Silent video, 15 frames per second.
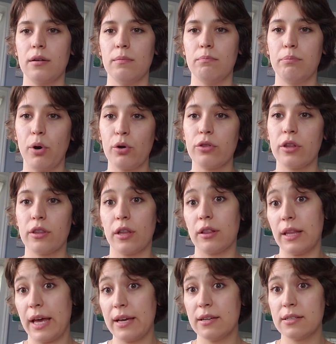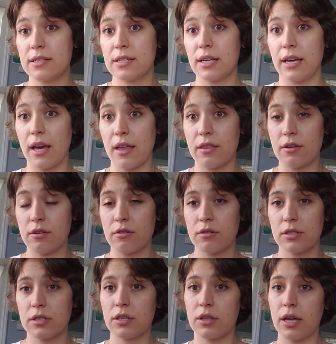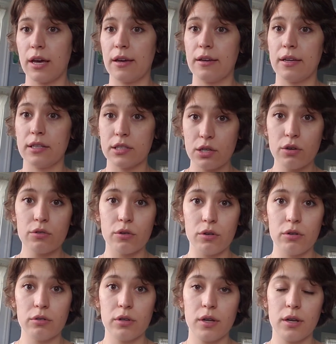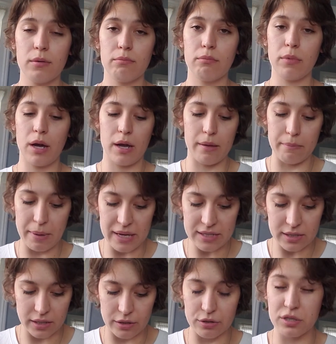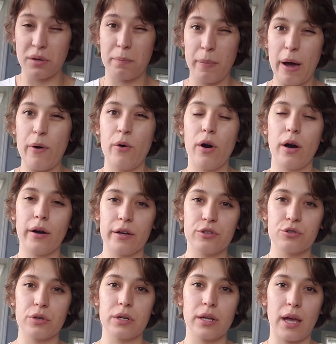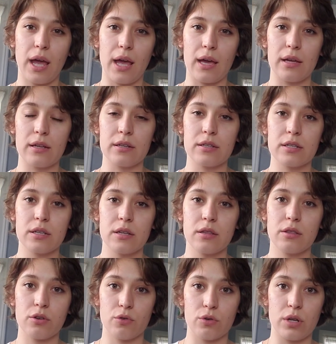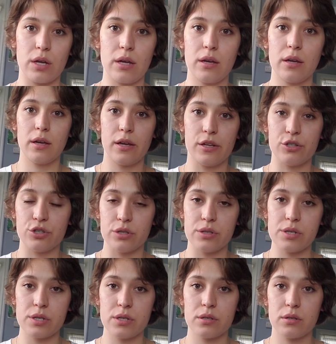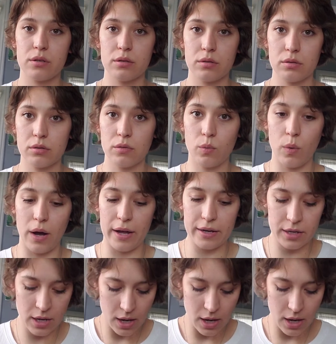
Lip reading: both of the legs together so that in total my base layer is about 130 inches wide.